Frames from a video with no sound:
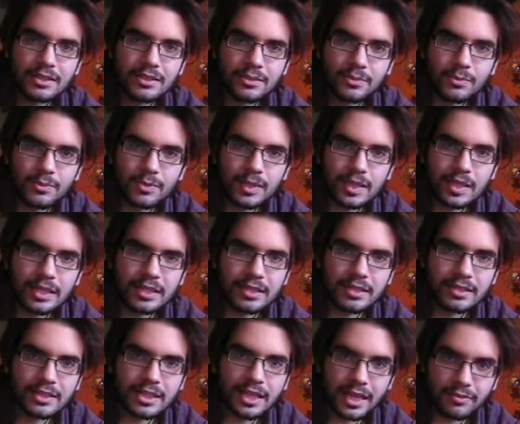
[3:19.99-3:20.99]

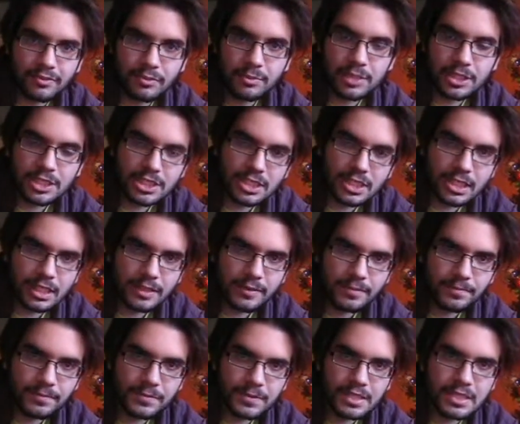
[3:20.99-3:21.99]
with Kevin McShane,
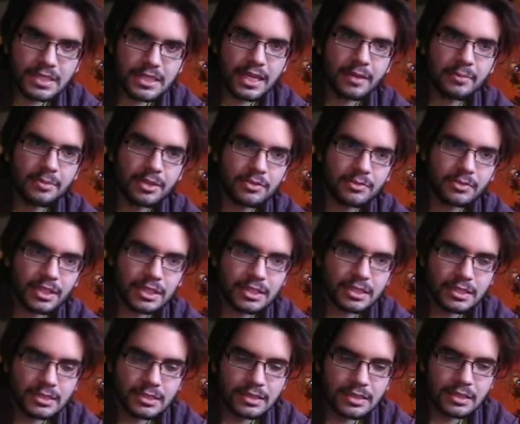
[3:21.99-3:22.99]
Zabeth
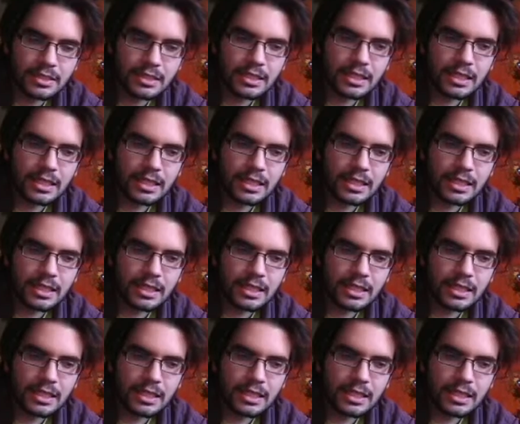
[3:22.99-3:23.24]
Russell,